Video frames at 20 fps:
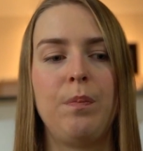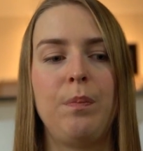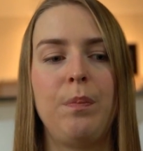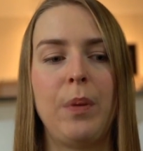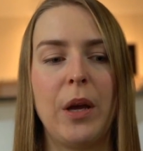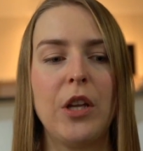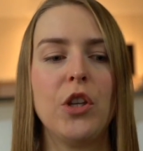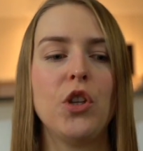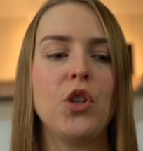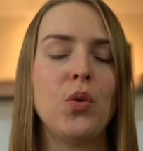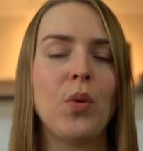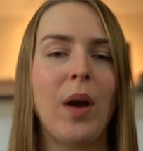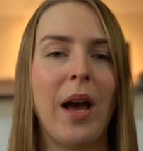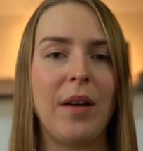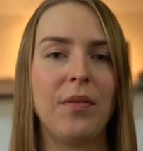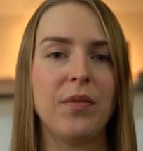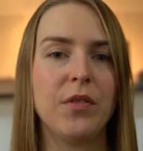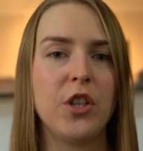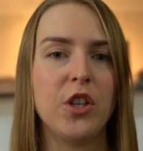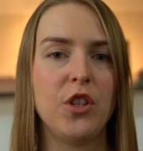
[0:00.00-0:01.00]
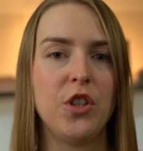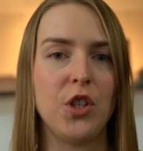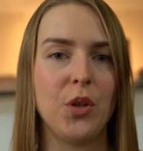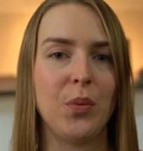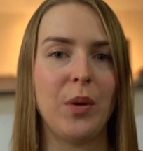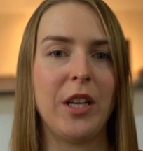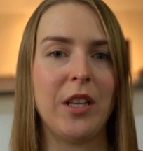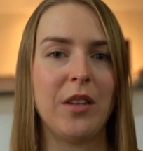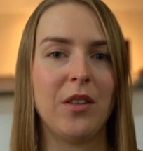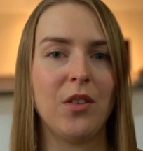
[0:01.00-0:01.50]
but you have to
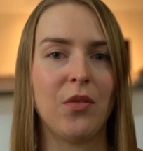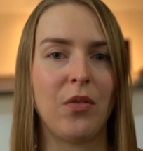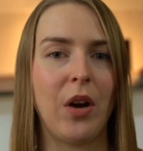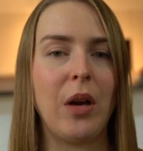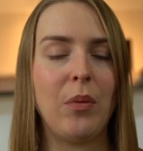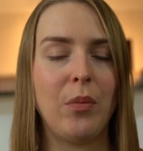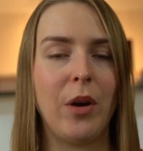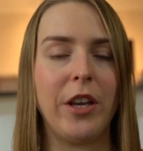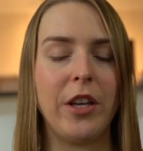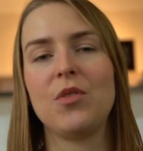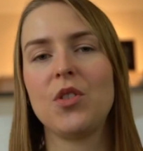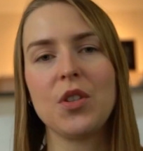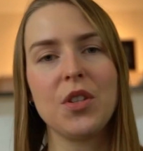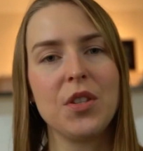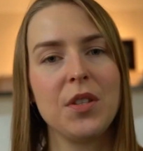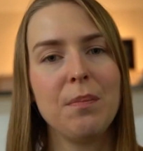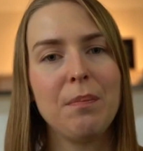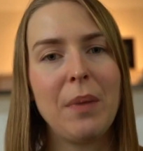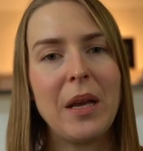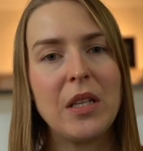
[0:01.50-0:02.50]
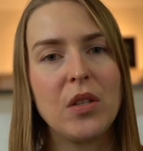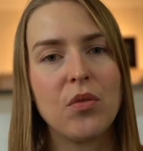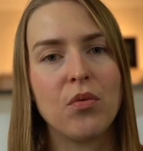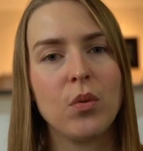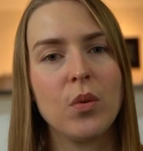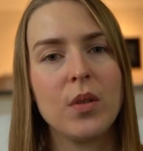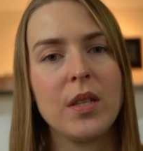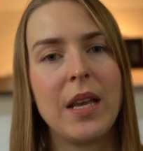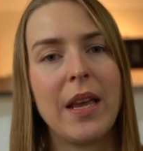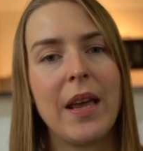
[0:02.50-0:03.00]
do it the right way. Just some base
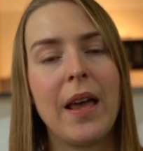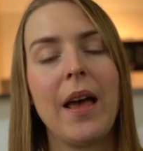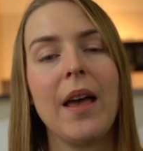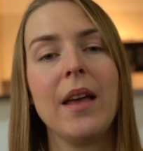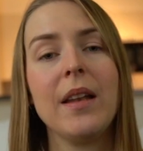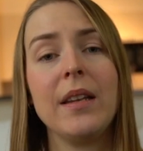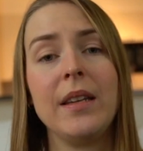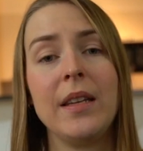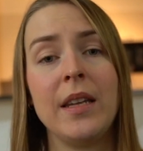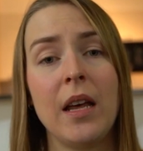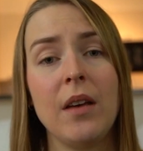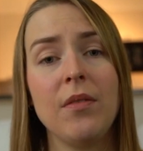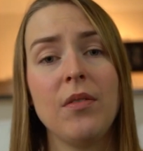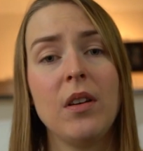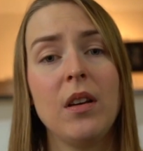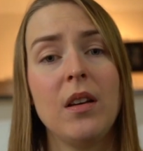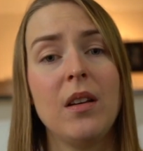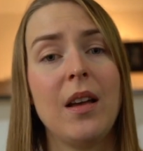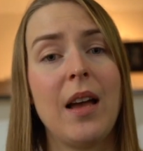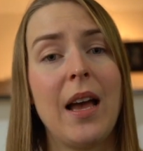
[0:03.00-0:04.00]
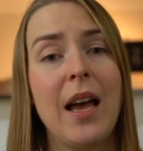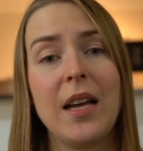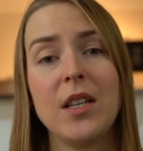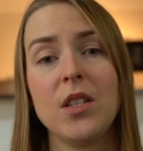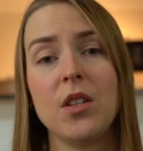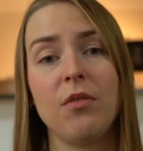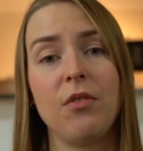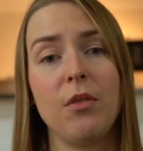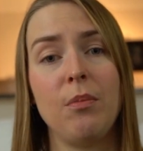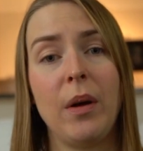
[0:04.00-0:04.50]
rules here. Never
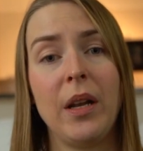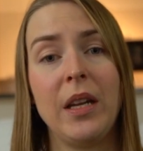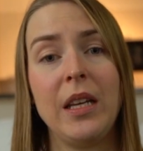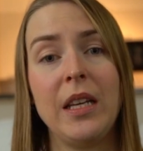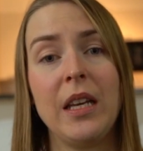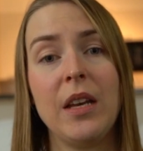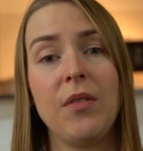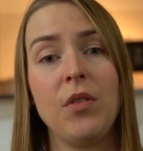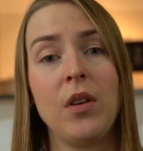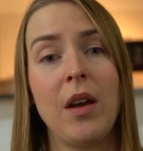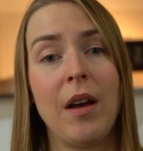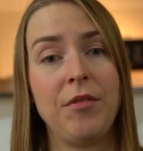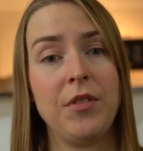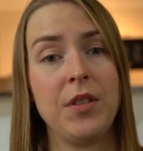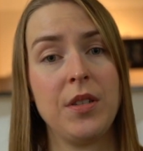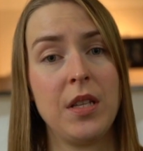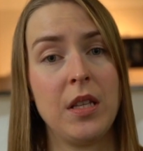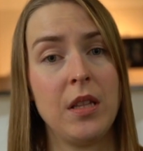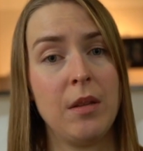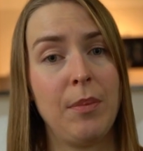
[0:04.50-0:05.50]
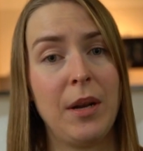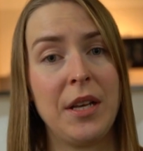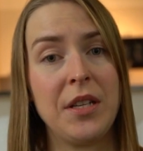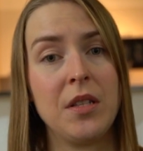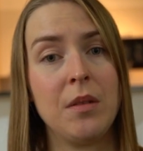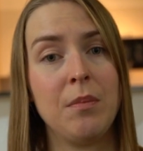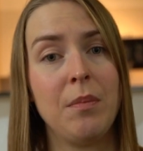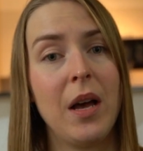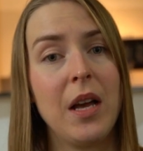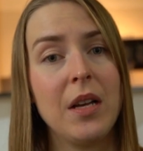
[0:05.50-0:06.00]
hand over money if you haven't seen the
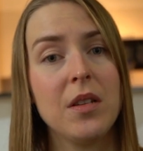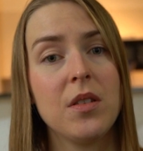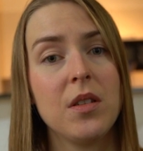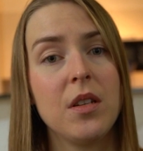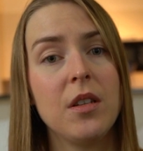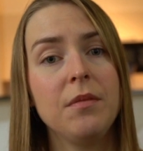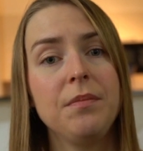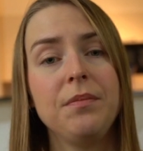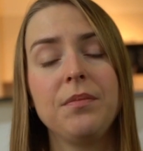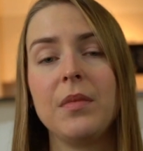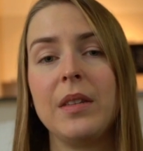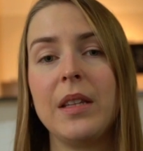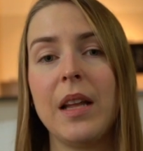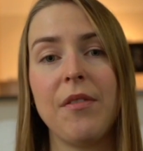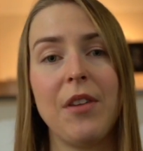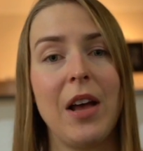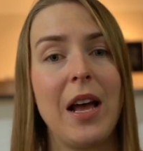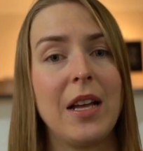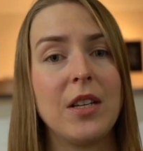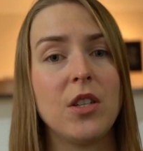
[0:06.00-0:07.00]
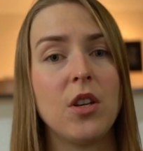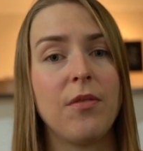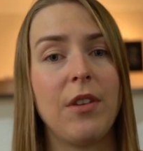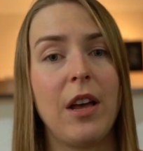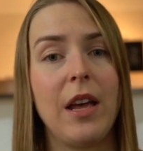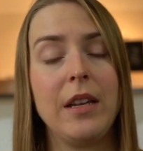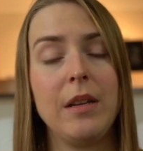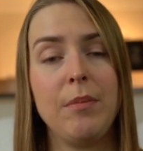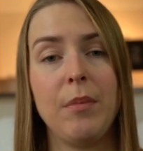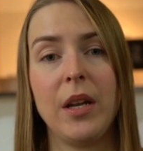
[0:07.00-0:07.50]
place in person. Never hand over
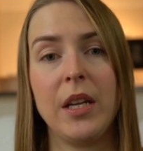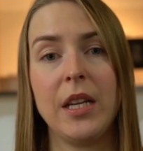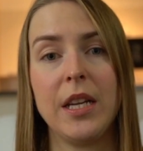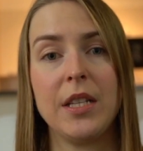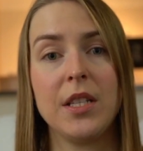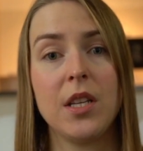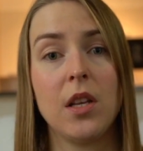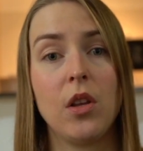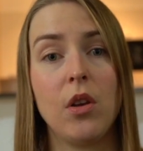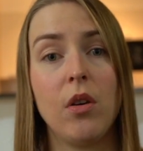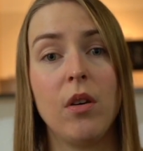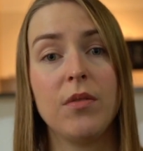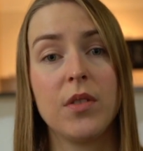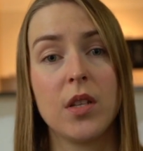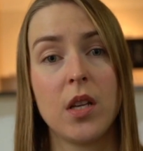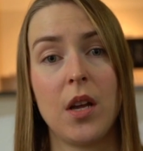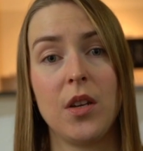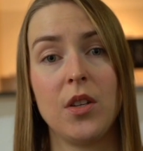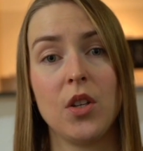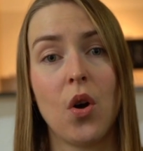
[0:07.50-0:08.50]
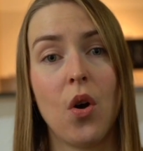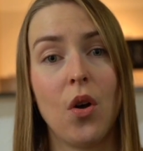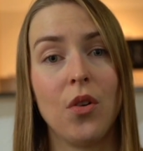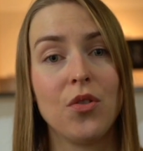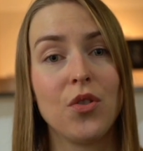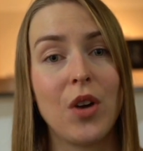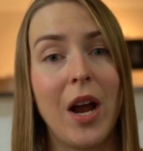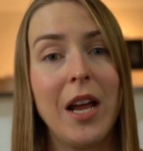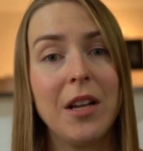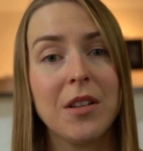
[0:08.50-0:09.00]
any money until you have signed a
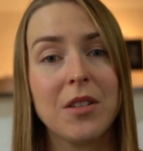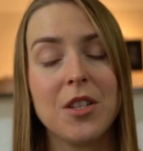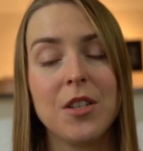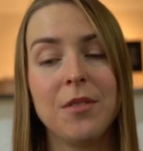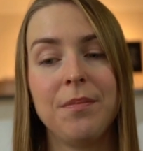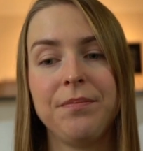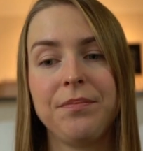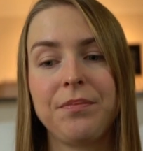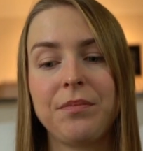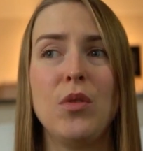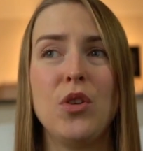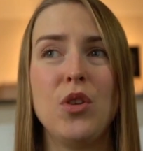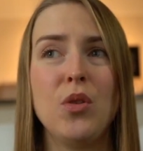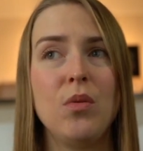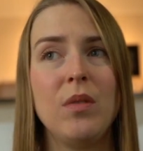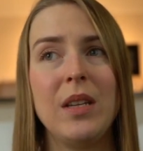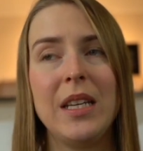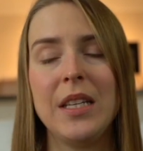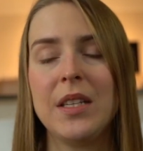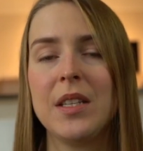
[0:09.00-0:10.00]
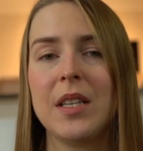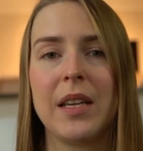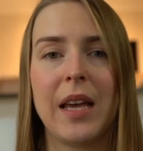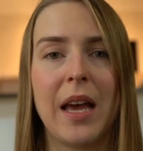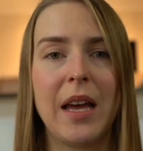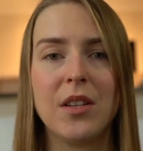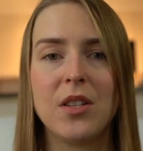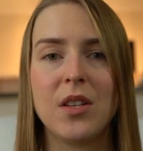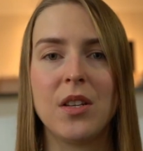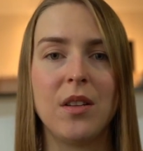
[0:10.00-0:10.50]
contract. You need to
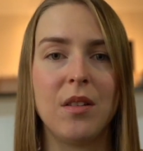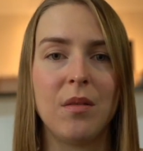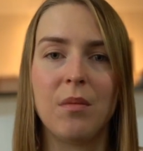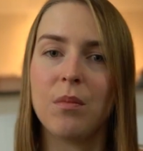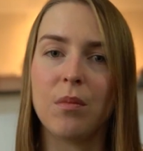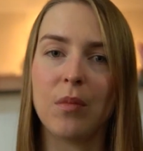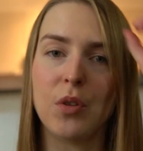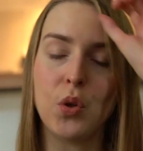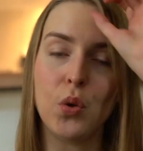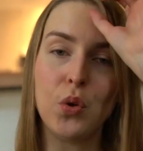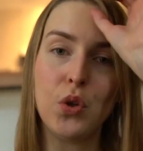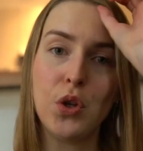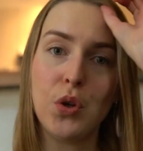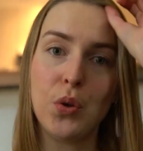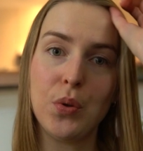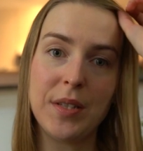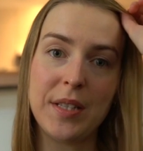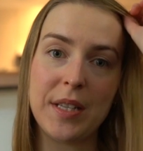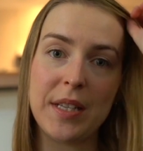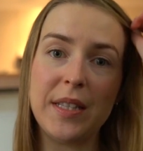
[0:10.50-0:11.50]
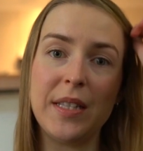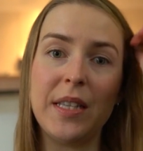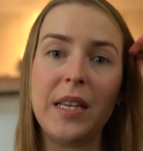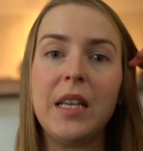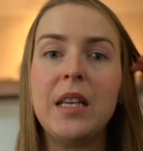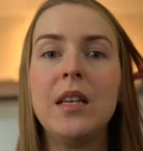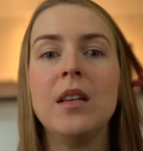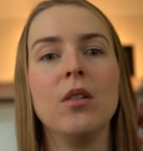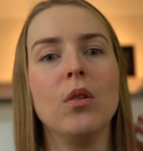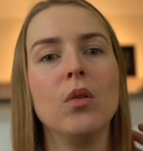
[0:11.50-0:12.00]
get to your new
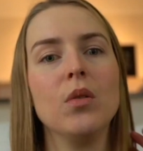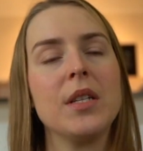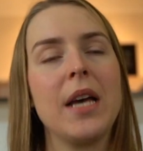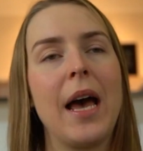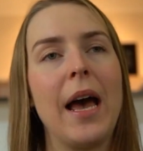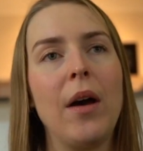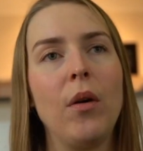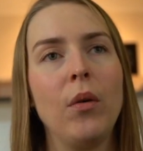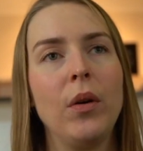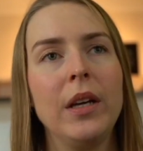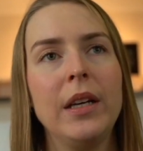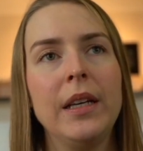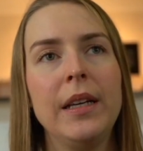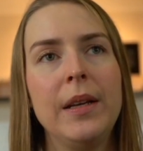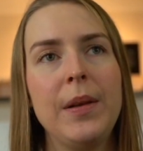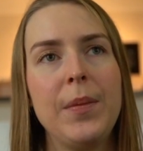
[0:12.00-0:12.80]
city or town